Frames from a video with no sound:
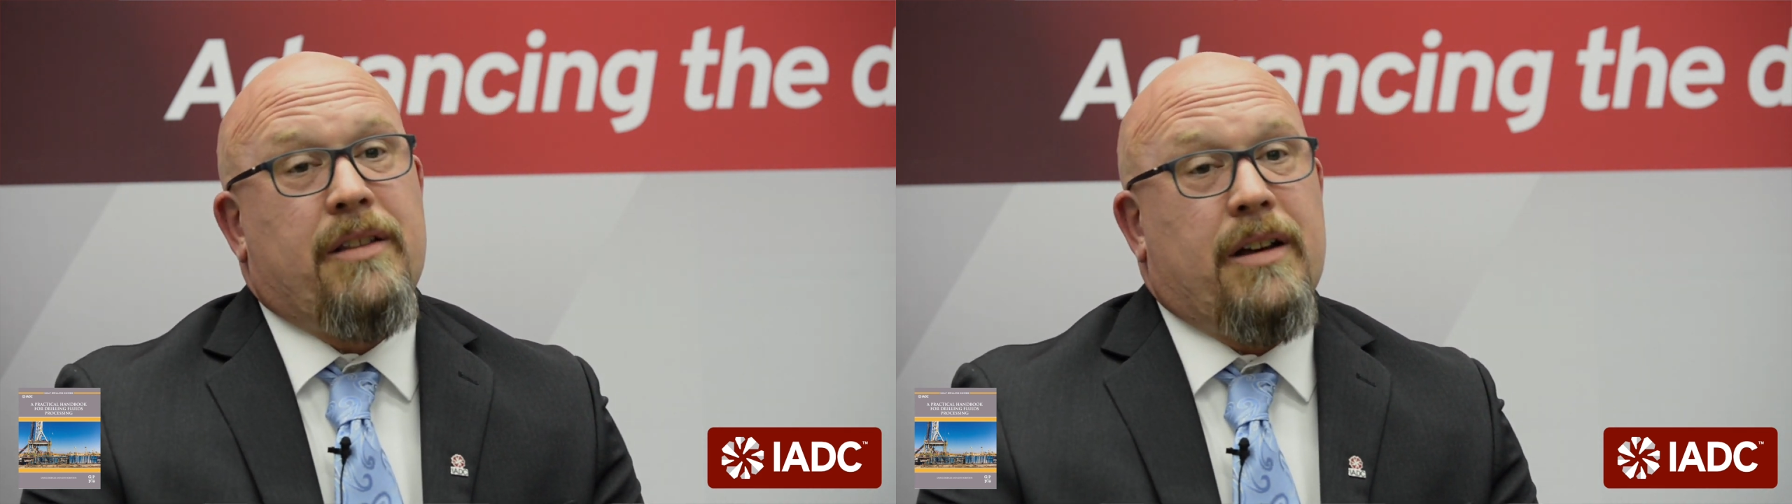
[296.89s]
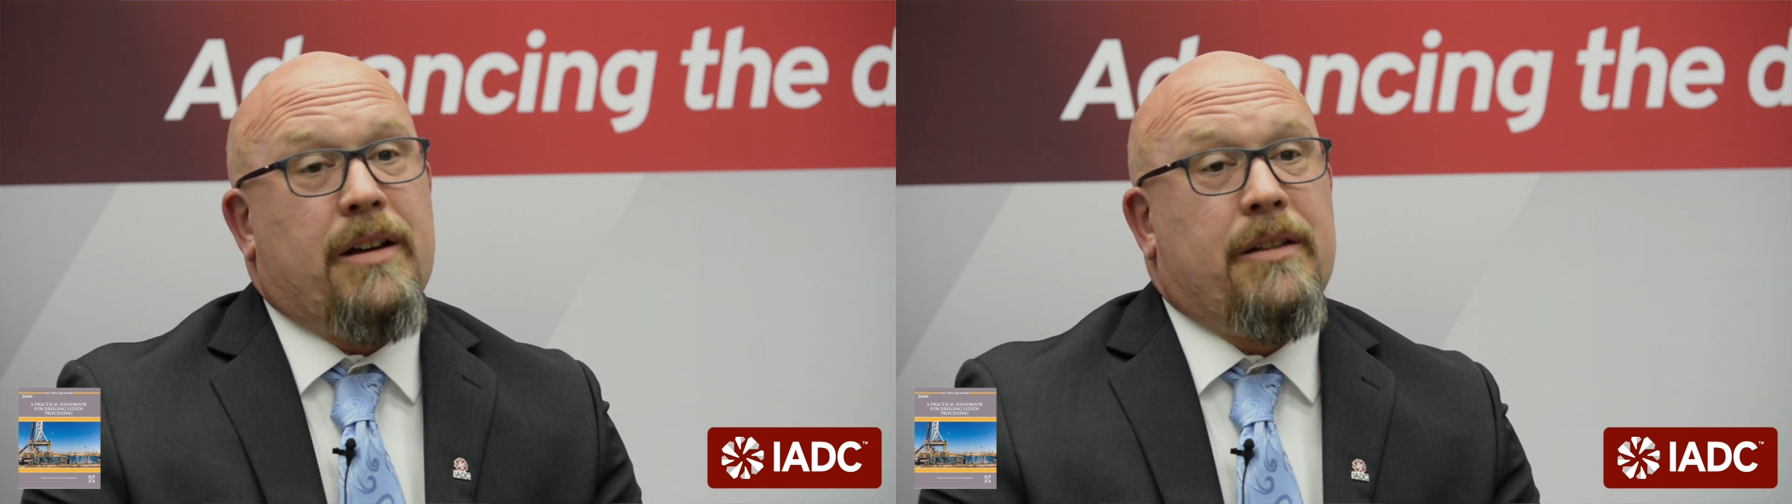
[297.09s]

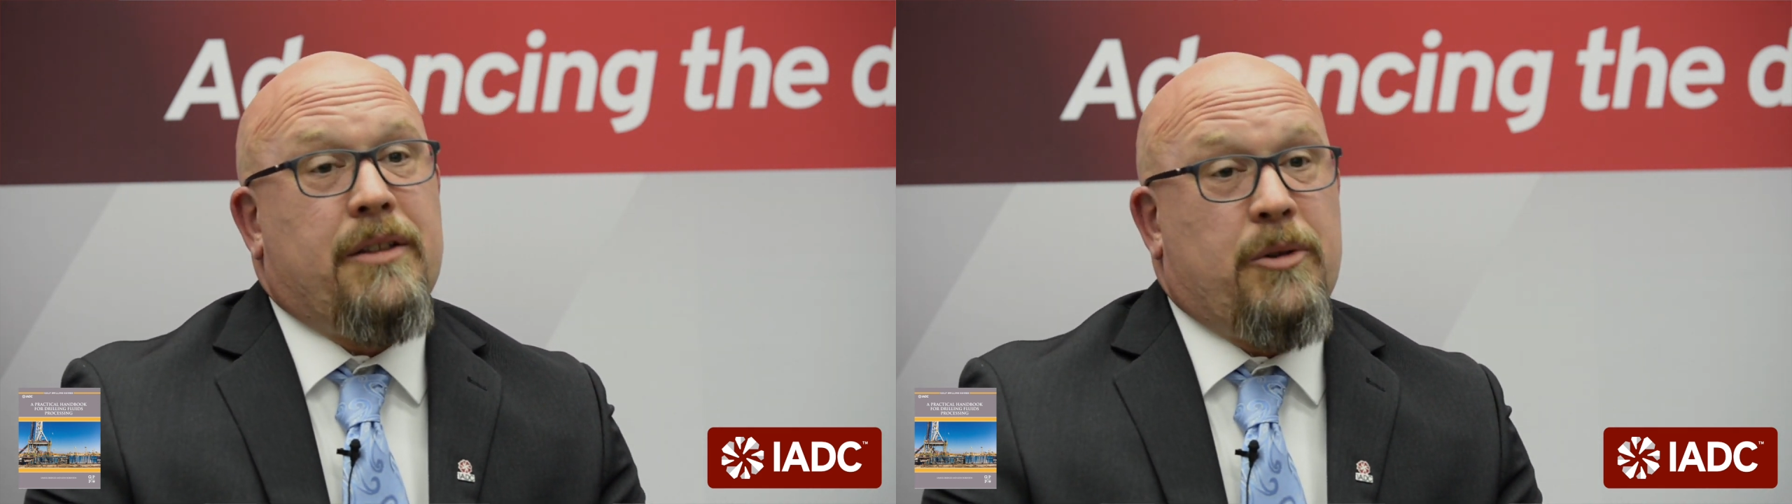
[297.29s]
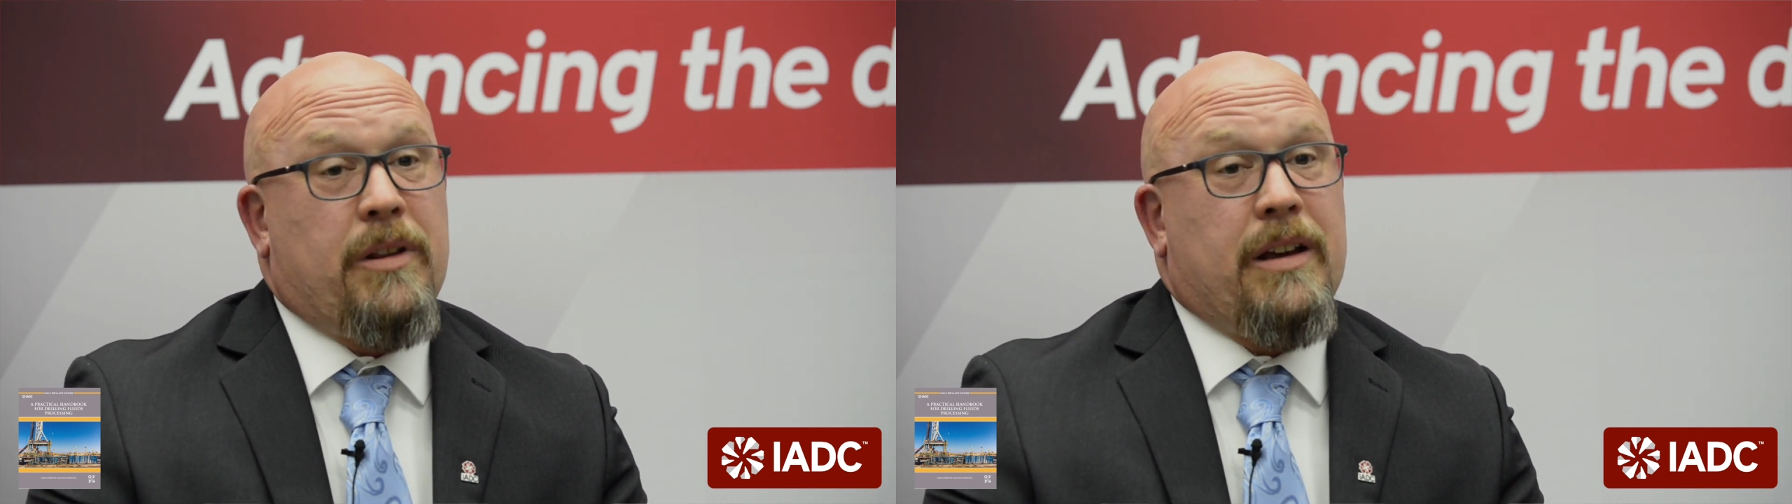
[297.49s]
the
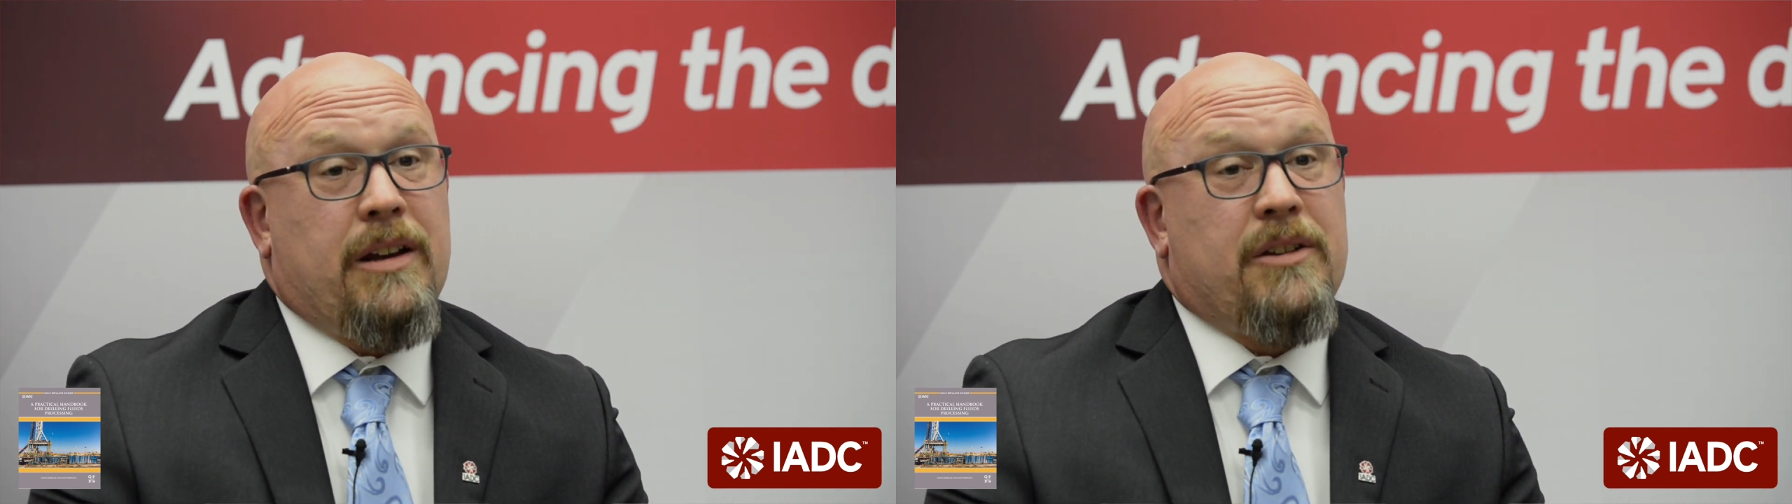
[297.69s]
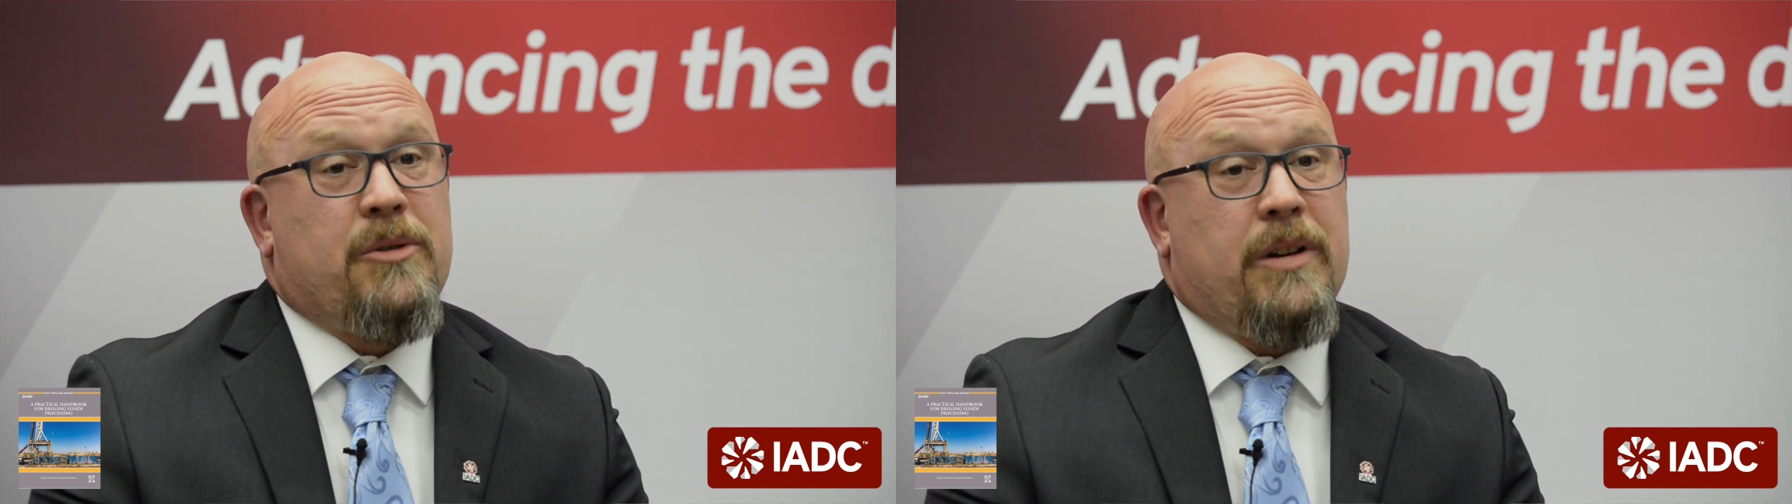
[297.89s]
drilling
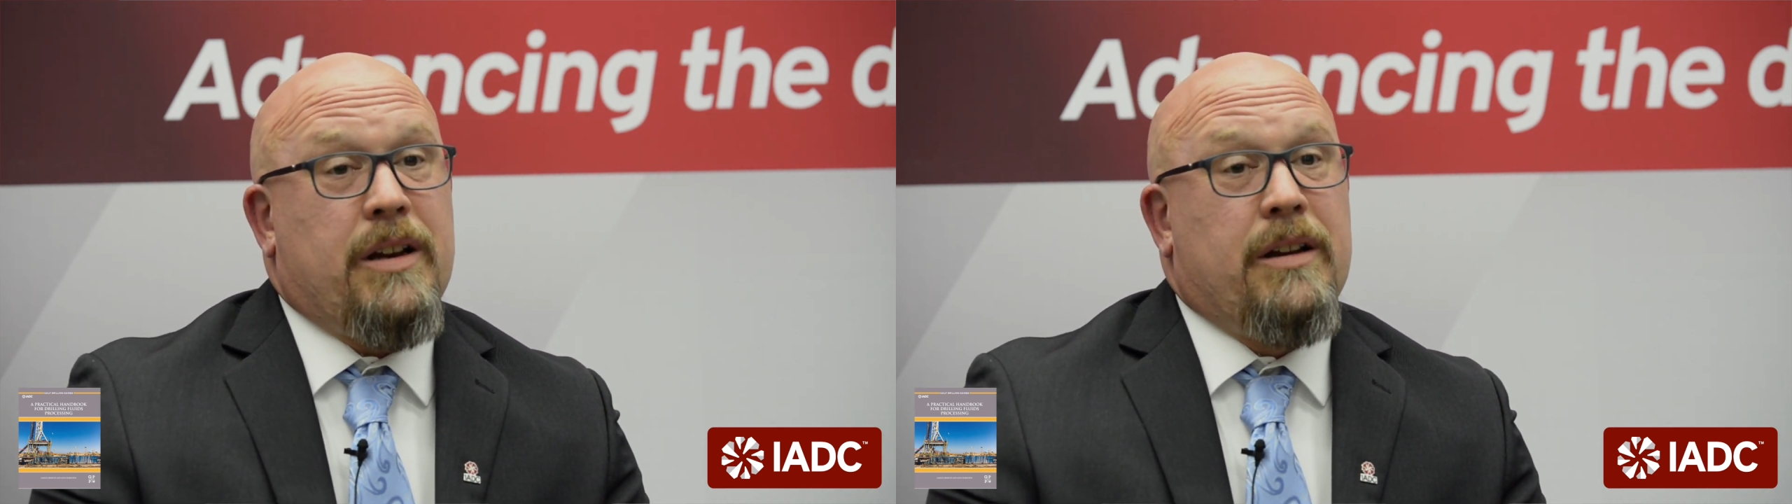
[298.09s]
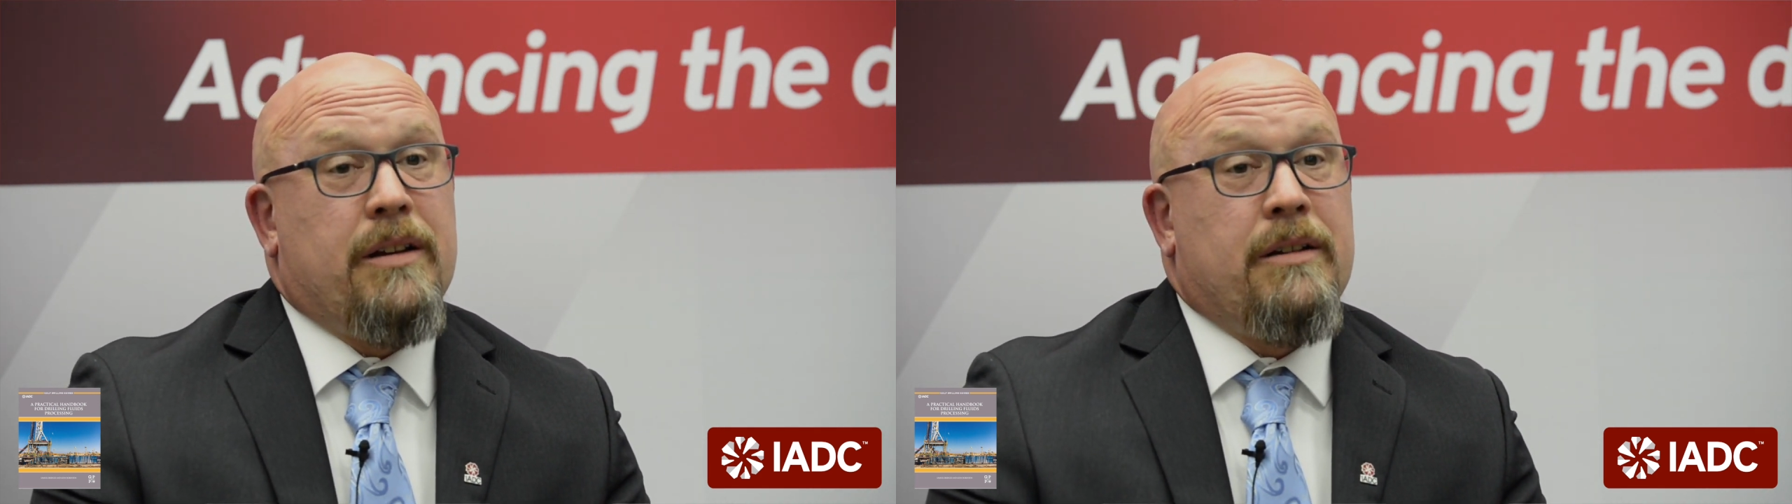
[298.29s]
industry